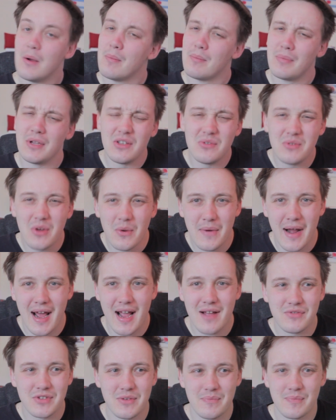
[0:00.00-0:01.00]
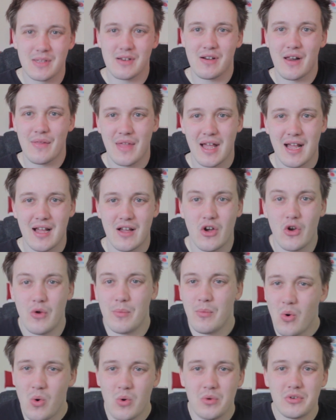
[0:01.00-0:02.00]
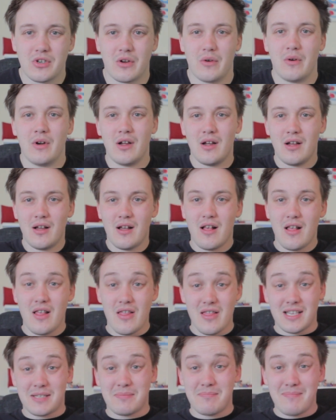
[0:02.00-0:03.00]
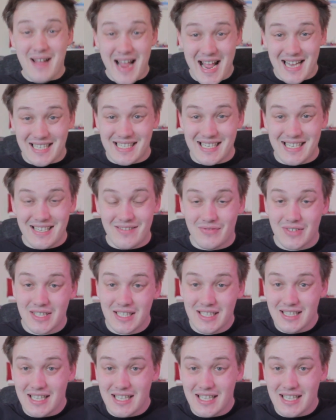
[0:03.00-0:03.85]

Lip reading: But you don't have something like that at home. Also, that's massive.